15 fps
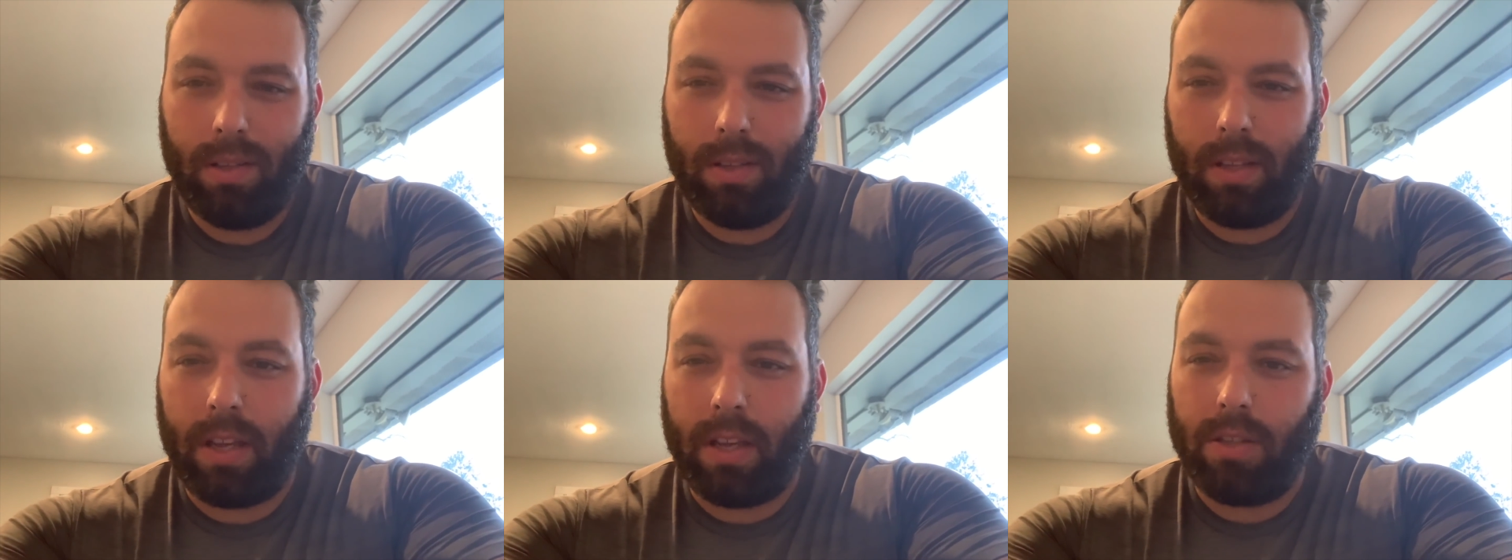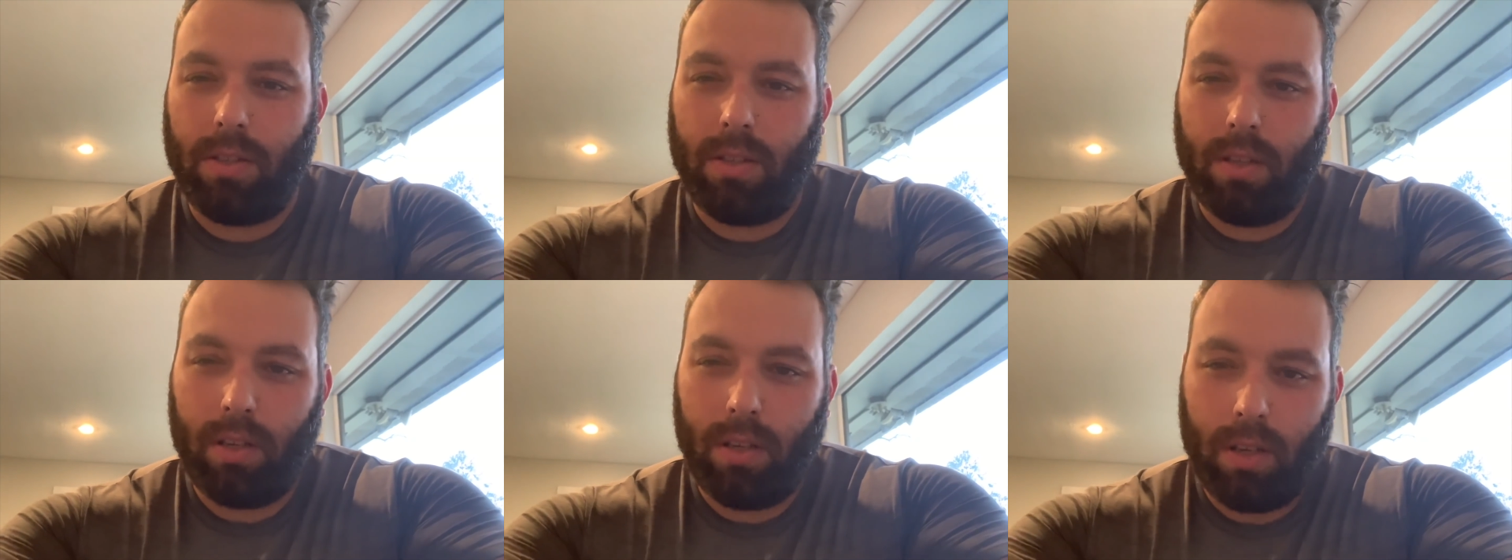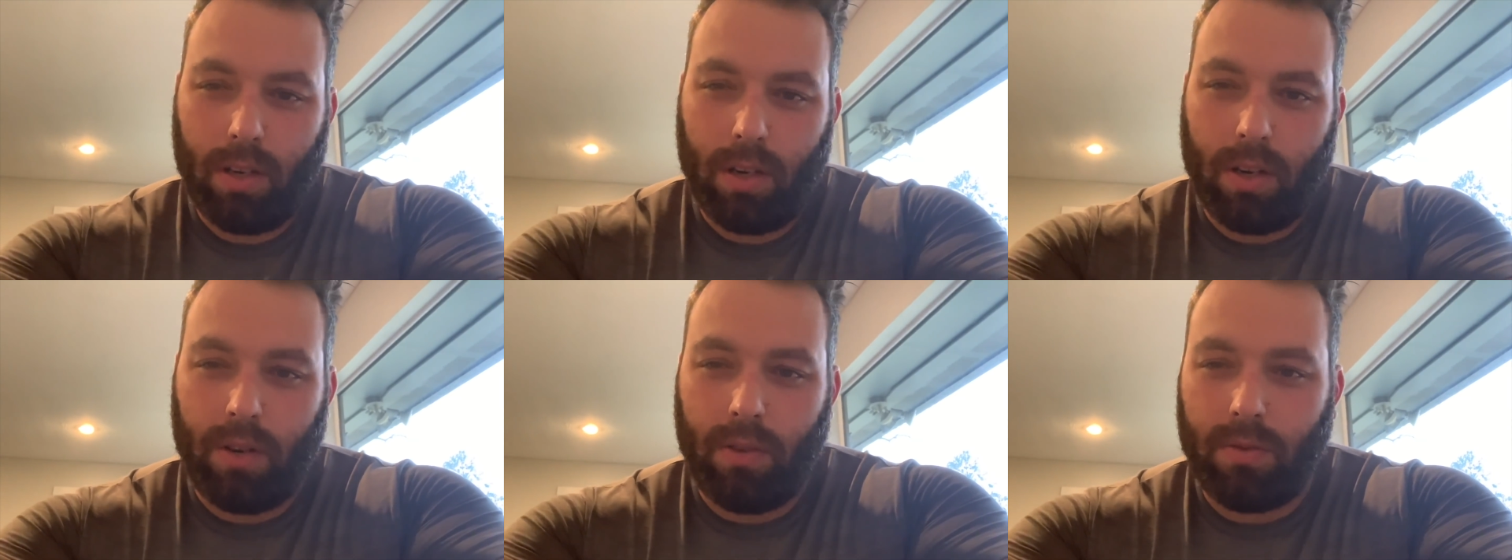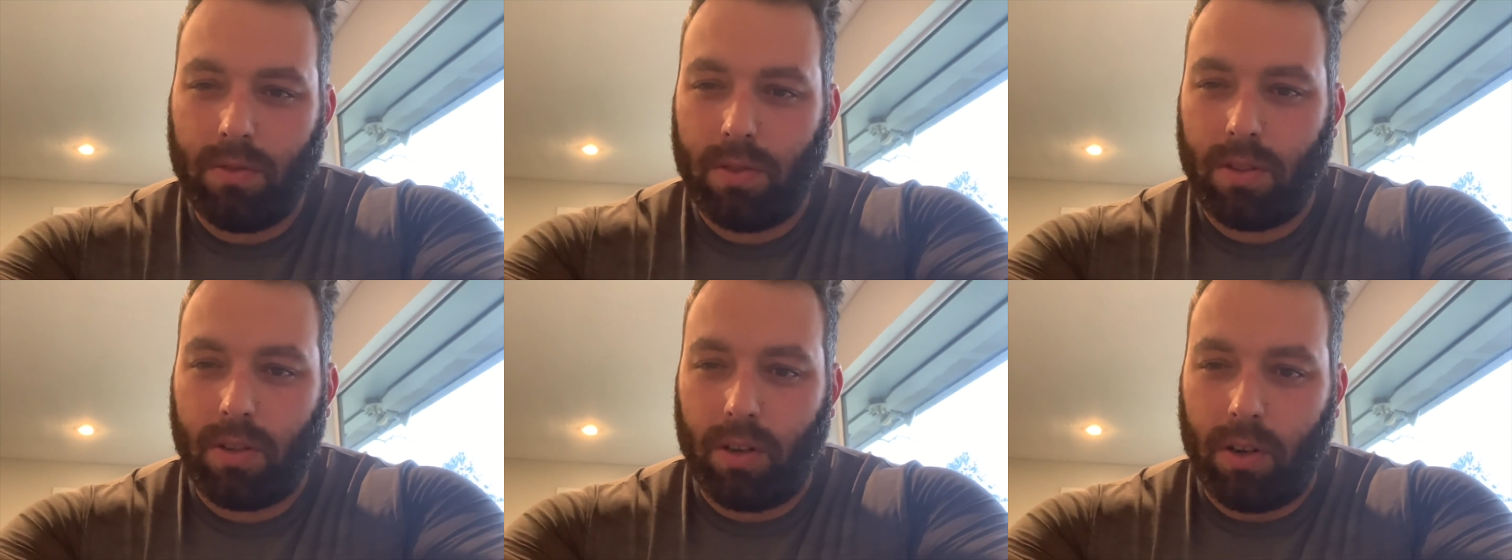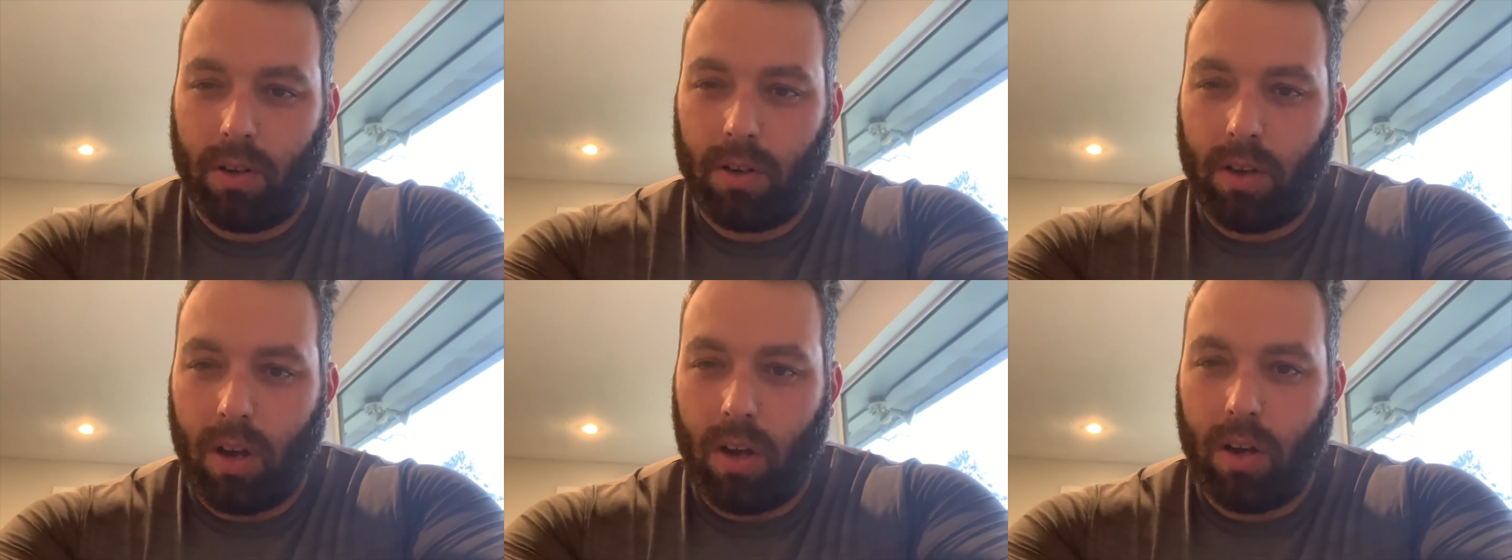I think it's Newton's
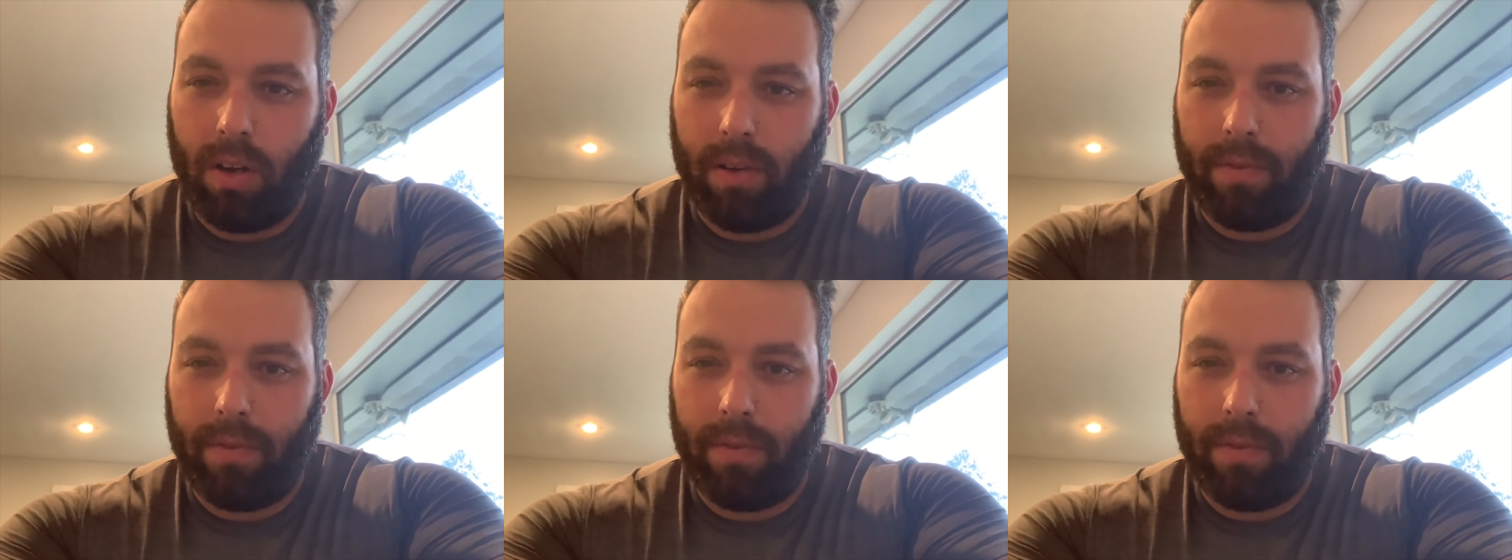third law